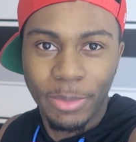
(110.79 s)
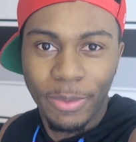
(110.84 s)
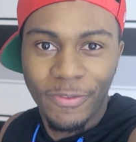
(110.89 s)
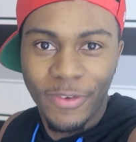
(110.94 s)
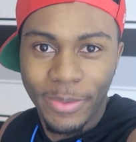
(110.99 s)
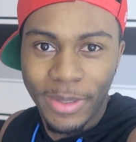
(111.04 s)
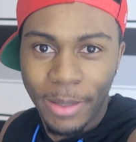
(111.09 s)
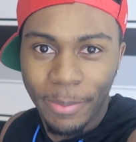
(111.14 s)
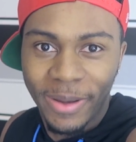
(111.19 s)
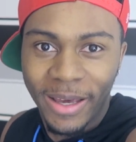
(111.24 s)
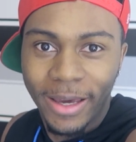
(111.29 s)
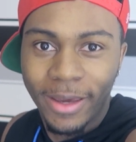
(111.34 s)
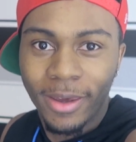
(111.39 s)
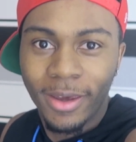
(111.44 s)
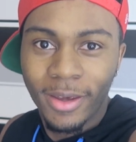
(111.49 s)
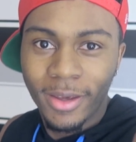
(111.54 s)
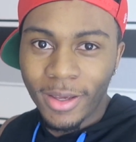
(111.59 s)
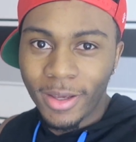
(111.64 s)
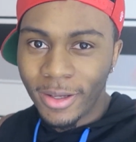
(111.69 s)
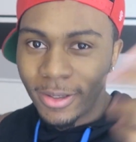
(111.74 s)
I'm gonna flip that
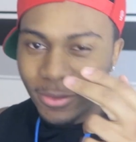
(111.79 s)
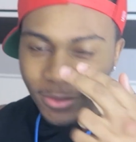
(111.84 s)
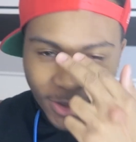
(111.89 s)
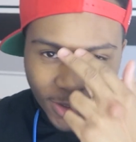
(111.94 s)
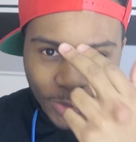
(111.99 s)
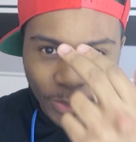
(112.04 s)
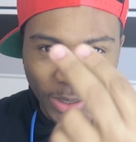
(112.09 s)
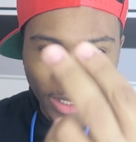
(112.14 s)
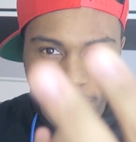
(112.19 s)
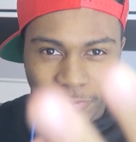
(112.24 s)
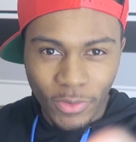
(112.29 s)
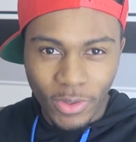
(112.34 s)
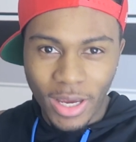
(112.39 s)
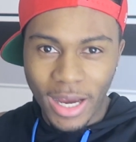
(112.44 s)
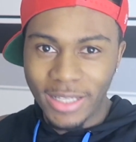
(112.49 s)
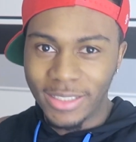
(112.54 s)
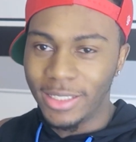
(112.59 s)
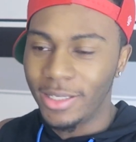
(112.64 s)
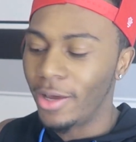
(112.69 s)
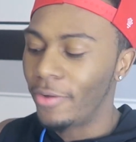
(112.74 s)
back so I give you
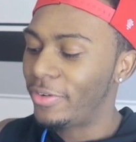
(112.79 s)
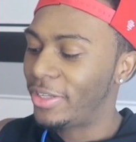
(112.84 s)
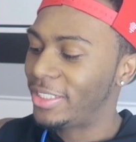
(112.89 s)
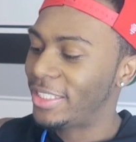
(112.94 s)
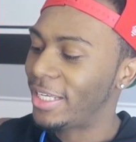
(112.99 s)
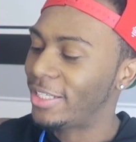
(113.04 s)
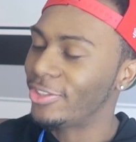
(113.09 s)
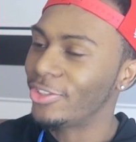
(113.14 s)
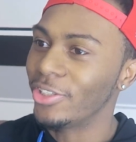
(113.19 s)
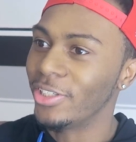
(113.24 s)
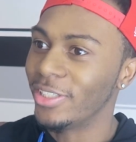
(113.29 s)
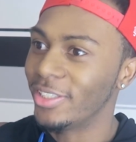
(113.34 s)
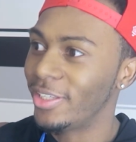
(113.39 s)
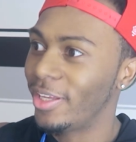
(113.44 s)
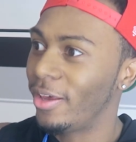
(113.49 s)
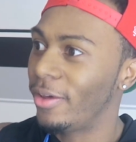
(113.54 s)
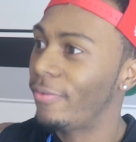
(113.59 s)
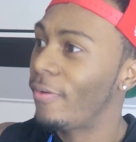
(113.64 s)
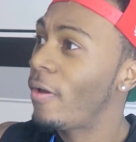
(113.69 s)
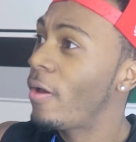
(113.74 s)
guys the love and attention you
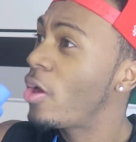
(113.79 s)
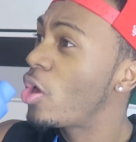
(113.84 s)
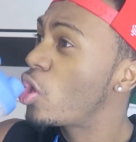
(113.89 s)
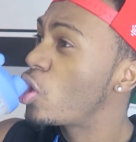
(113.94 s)
deserve.